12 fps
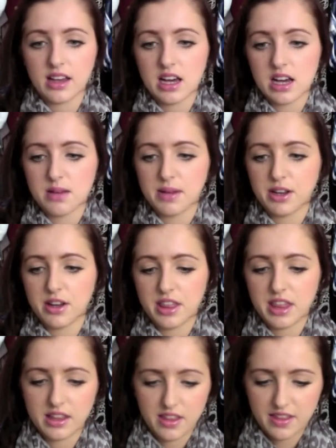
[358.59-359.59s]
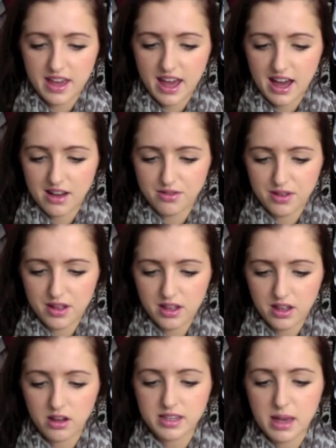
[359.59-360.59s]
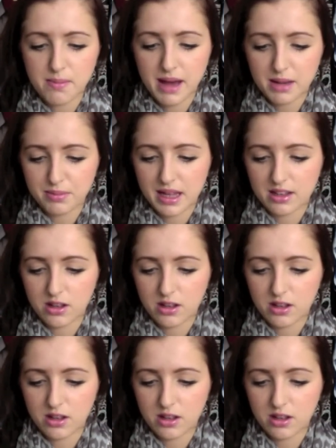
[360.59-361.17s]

I don't think that they have, oh yeah, matte black